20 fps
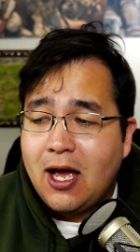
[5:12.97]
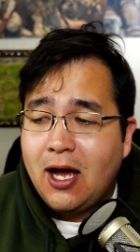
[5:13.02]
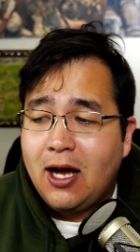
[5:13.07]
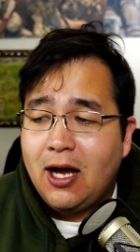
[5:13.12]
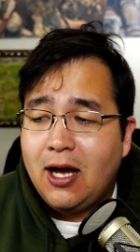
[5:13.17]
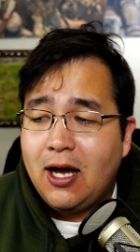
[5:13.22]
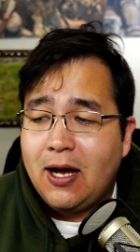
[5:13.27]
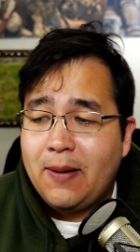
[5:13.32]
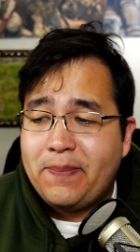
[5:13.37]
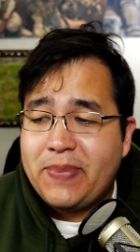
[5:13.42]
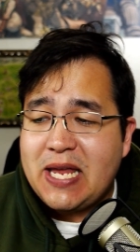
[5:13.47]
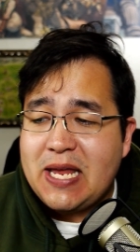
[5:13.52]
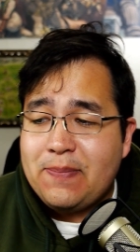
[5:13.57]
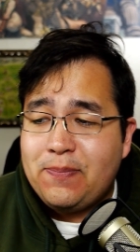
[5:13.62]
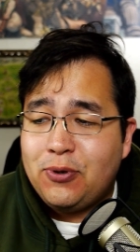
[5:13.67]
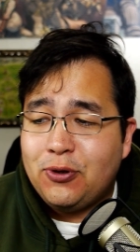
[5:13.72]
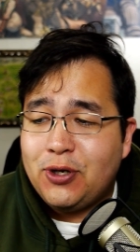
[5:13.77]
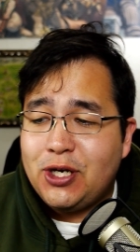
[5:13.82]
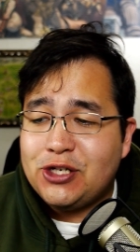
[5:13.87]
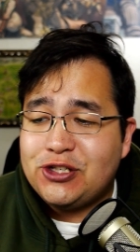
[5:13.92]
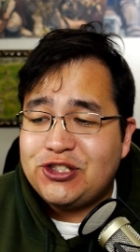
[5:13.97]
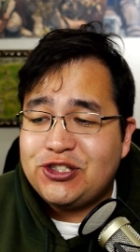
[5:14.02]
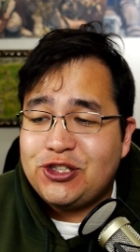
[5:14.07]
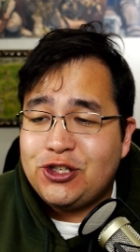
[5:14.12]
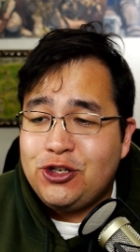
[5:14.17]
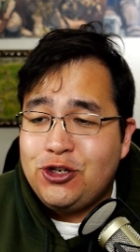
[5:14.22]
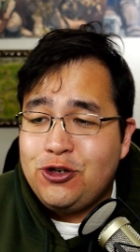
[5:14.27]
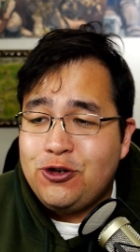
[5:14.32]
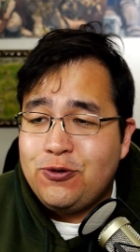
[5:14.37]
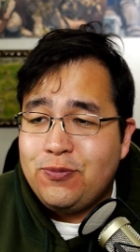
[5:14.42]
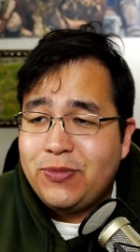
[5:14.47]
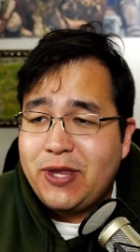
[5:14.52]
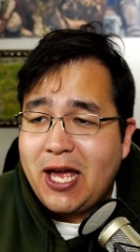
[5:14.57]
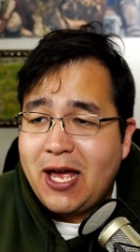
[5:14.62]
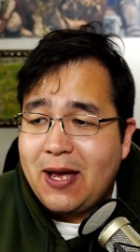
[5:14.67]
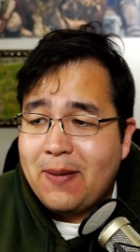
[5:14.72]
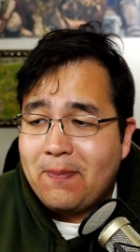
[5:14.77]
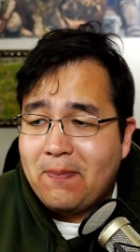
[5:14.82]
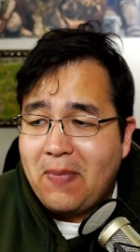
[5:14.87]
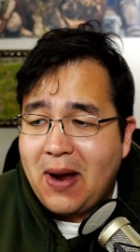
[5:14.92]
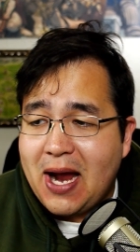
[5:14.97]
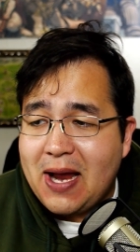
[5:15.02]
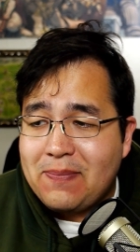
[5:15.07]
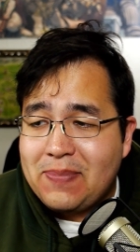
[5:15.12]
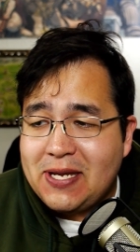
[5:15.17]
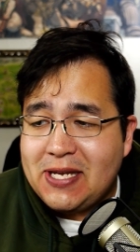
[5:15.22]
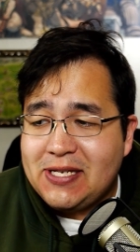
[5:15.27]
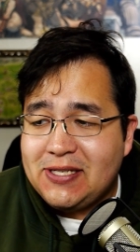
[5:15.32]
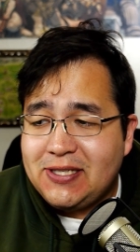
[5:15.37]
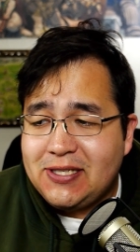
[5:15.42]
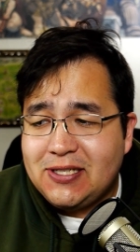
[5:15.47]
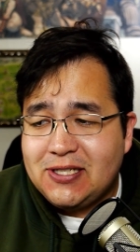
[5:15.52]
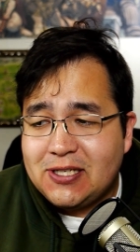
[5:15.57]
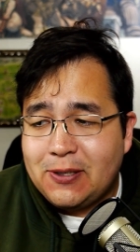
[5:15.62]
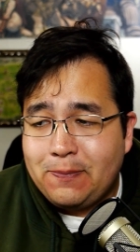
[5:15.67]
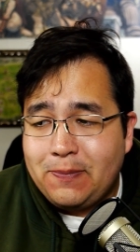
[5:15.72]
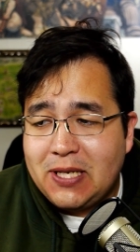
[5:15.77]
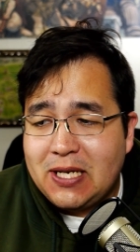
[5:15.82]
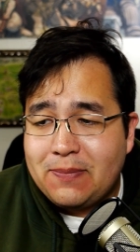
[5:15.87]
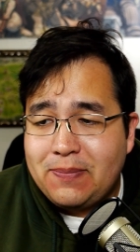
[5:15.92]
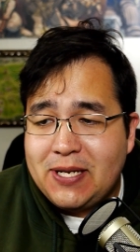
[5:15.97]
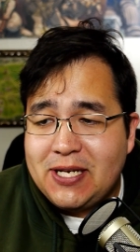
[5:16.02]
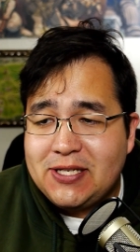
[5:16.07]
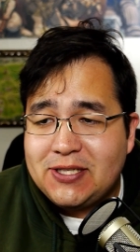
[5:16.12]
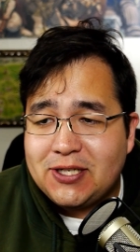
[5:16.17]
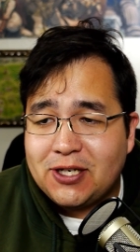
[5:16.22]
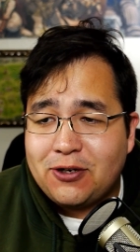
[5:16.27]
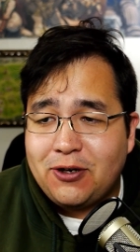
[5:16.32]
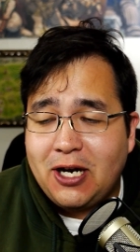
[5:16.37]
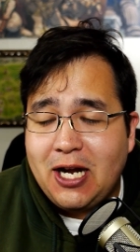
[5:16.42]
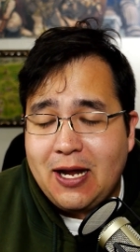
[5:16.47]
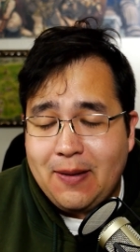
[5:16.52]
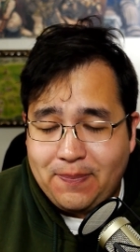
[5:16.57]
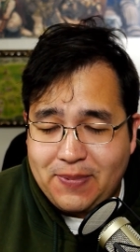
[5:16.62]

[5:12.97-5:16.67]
Uh, people assume that my PC is a big piece of crap